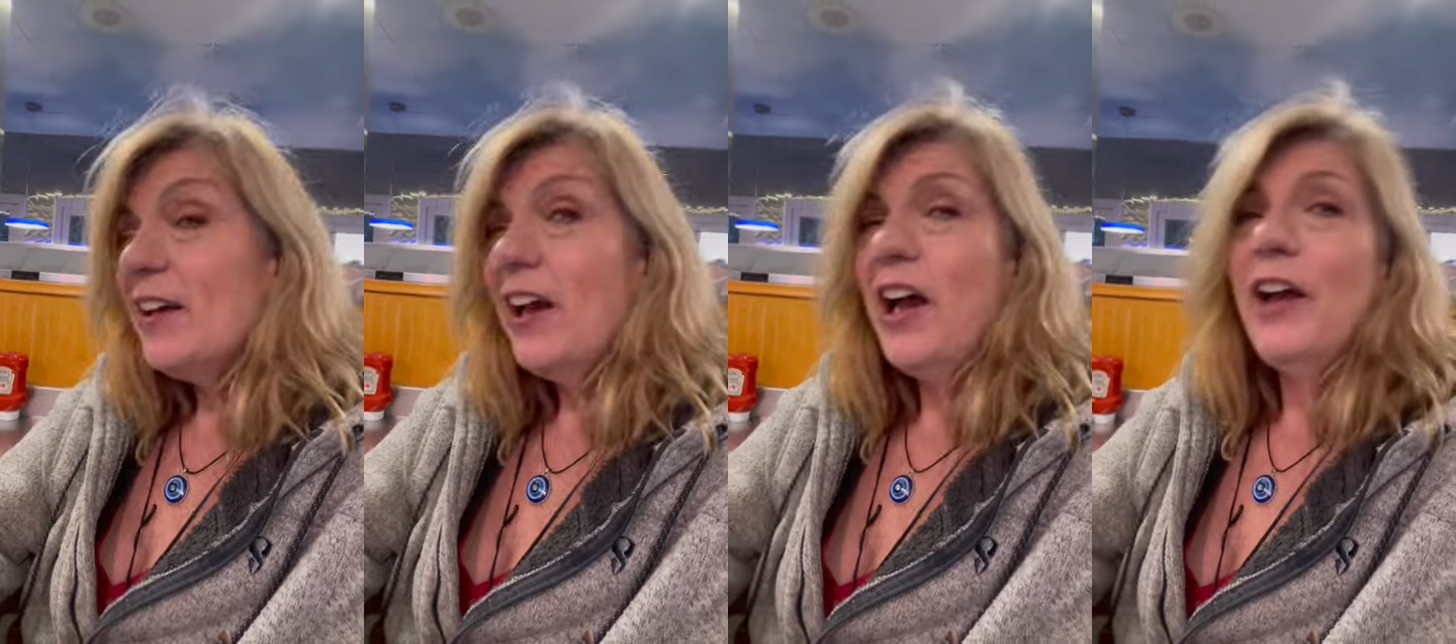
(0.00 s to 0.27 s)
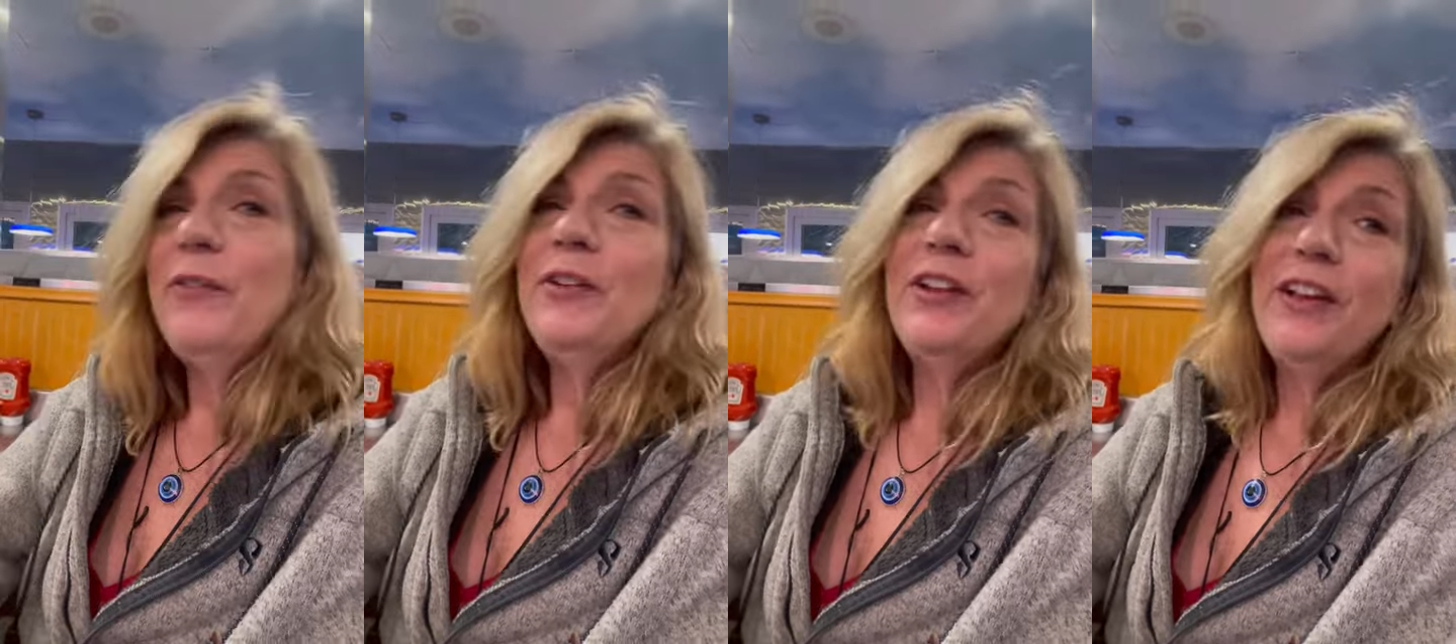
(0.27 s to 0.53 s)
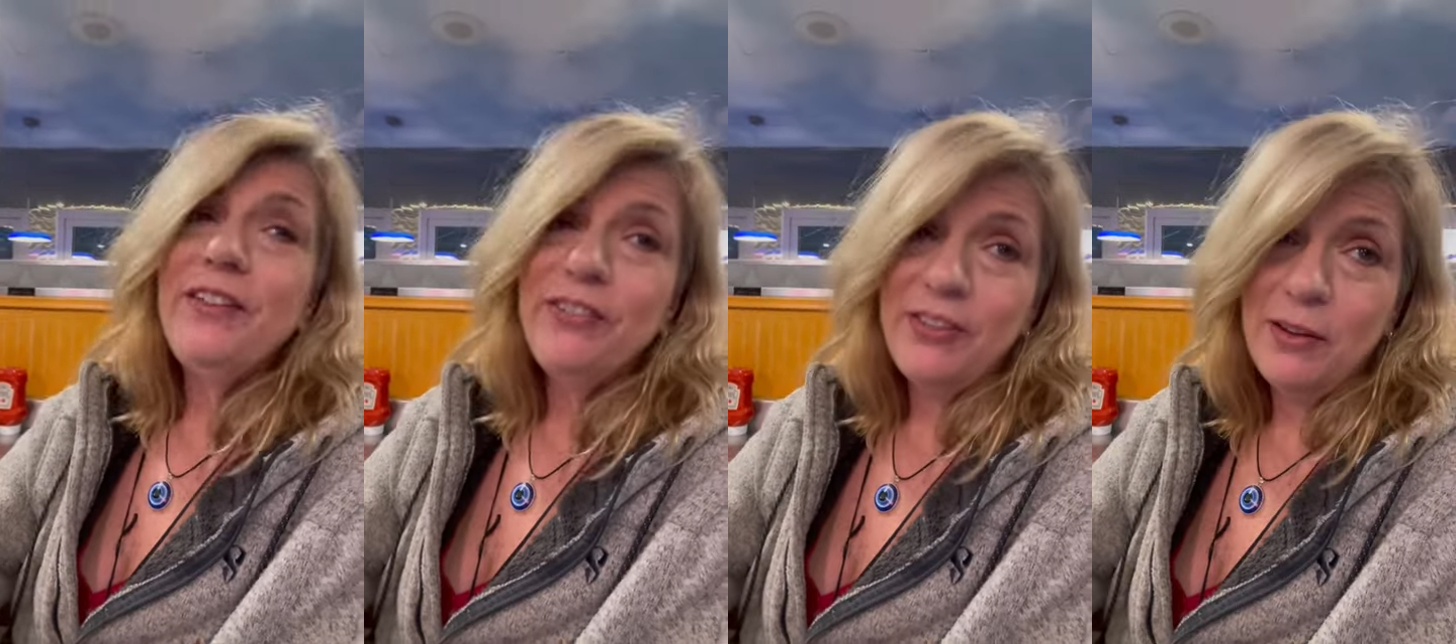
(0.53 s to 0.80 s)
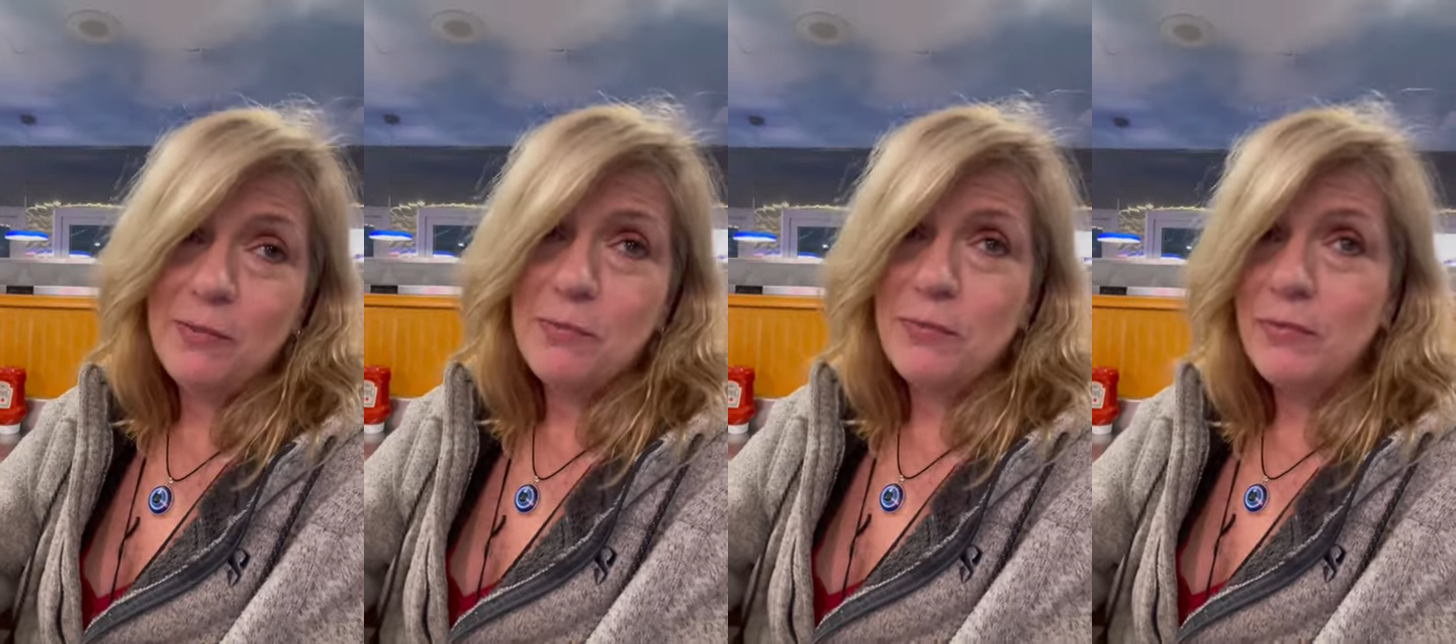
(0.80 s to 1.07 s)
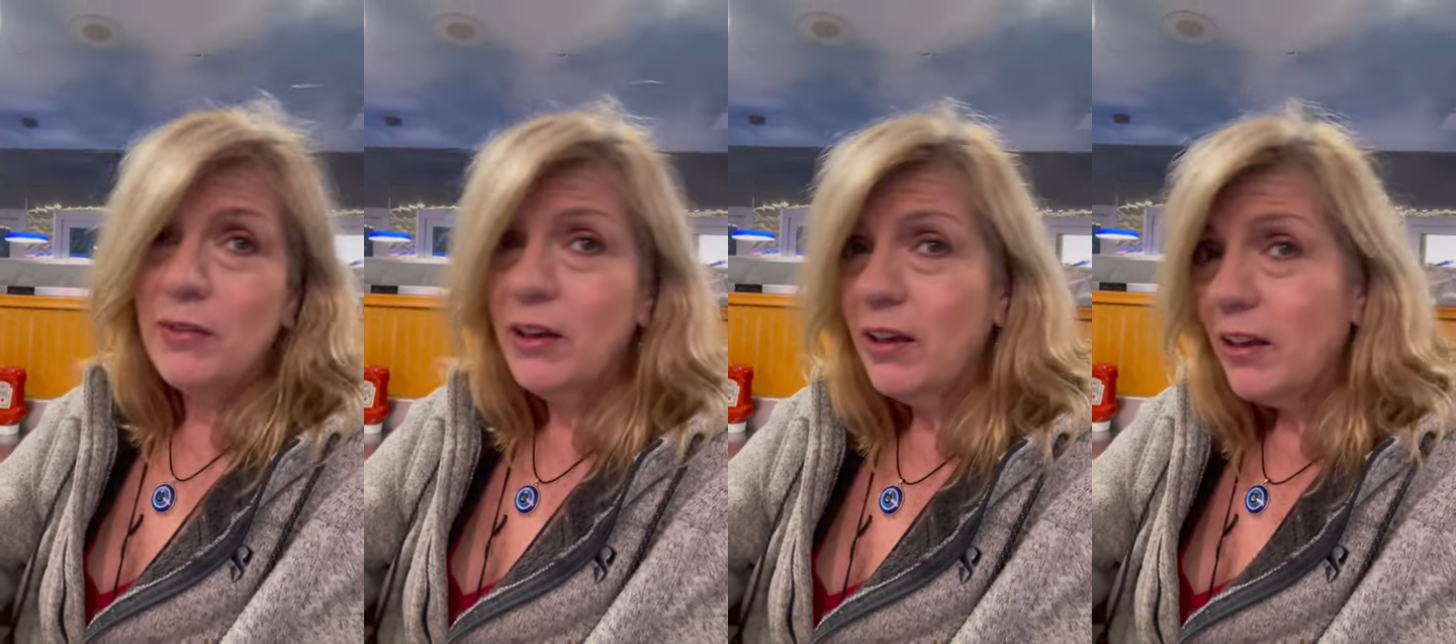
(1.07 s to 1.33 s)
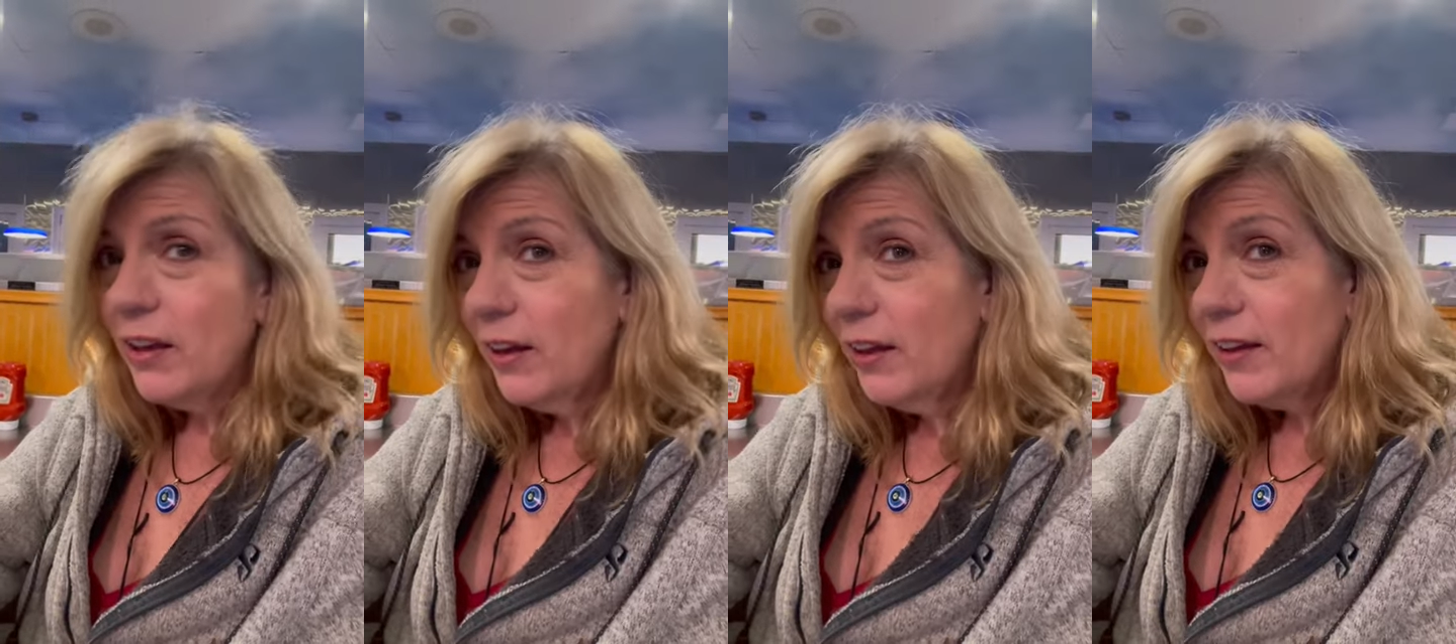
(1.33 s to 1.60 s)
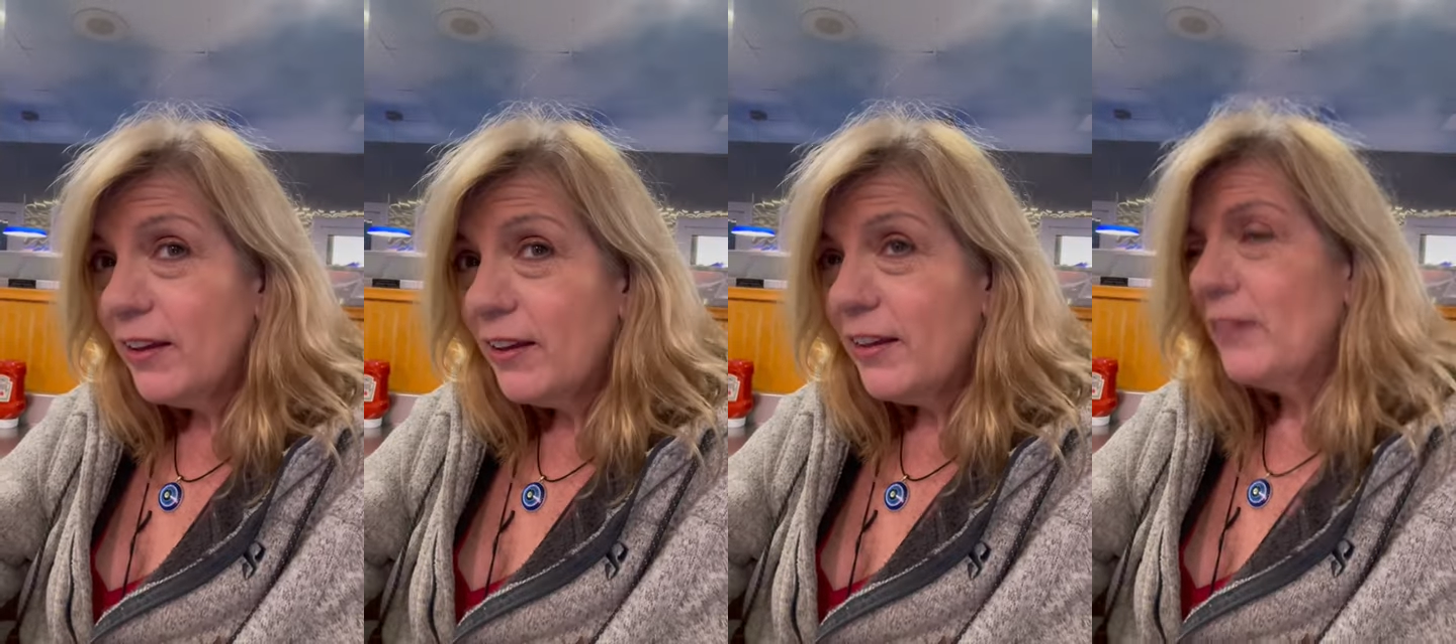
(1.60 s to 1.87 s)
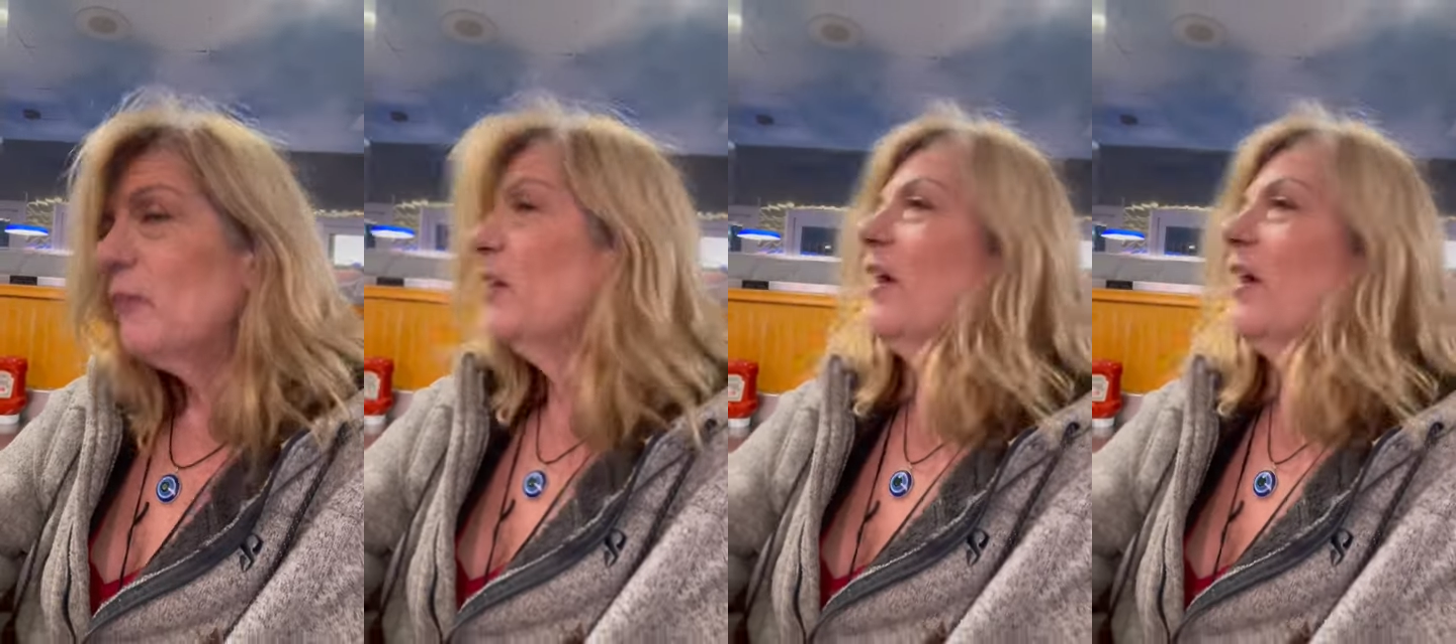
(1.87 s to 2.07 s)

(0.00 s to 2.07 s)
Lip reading: I would like some. Might